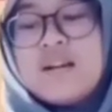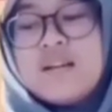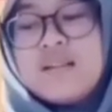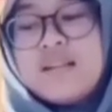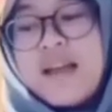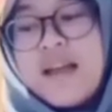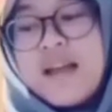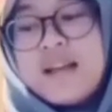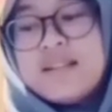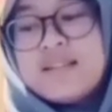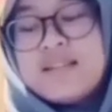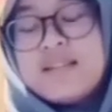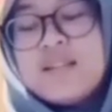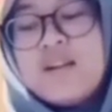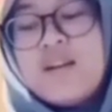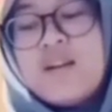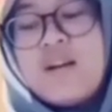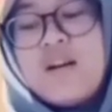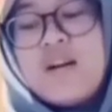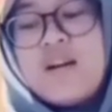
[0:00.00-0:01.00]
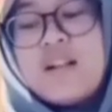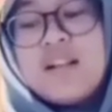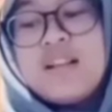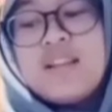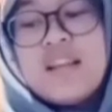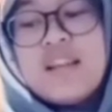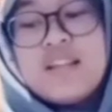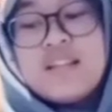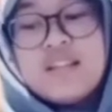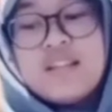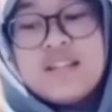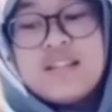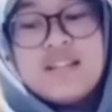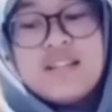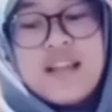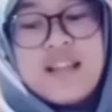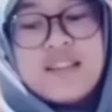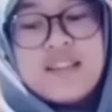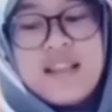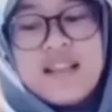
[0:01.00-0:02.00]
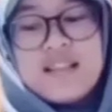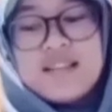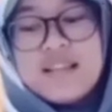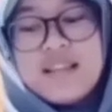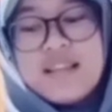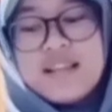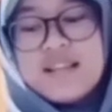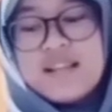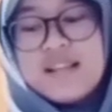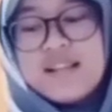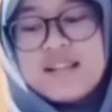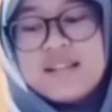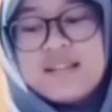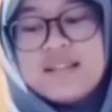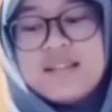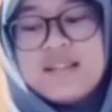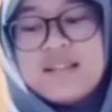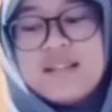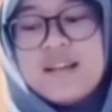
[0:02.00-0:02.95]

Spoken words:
text, the orientation sentence isn't